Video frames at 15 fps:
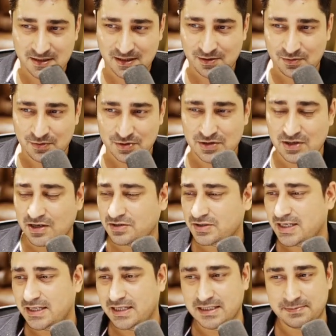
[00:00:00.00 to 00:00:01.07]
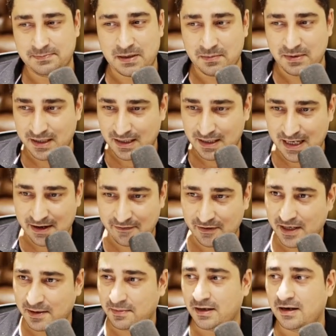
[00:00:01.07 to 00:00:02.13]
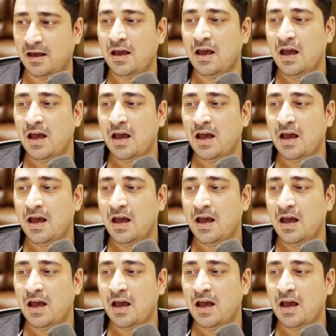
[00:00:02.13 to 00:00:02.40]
a course content. It's publicly available.